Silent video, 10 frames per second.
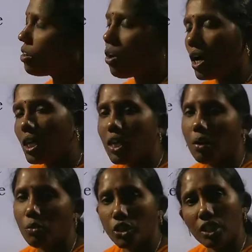All the
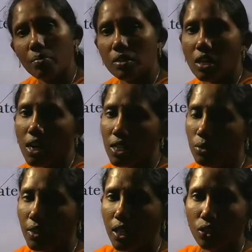ammonium salts
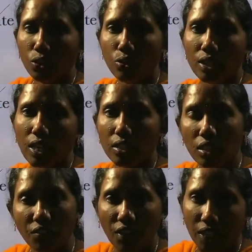we can use as
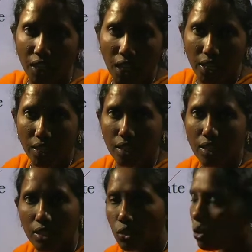the fertilizers.
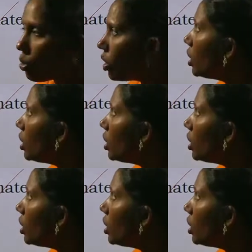So